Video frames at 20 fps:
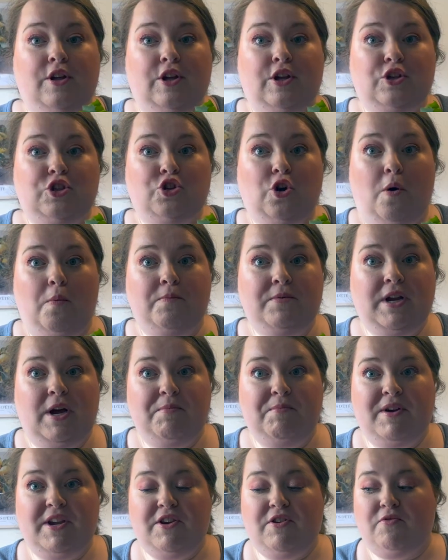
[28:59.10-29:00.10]
Chopped up
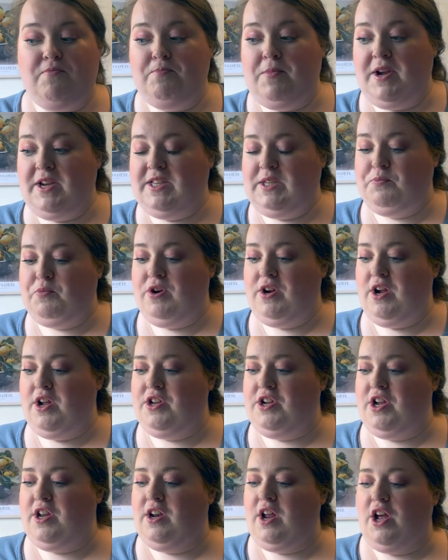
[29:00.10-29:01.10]
my, my spring
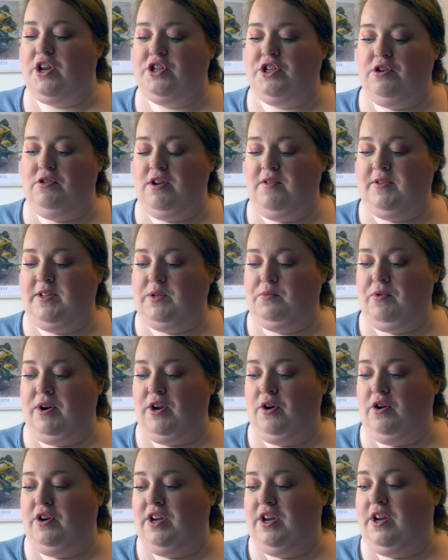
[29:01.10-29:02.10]
onion. I do love
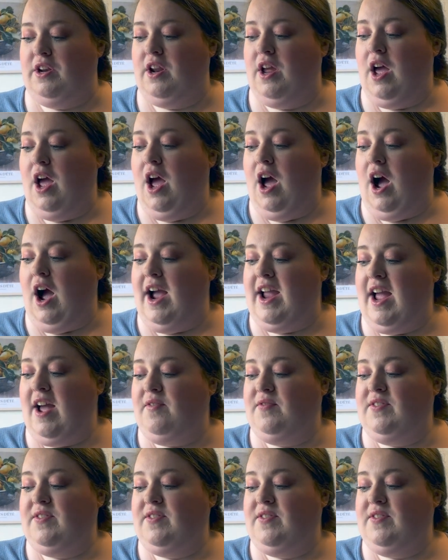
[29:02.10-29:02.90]
spring onion. I have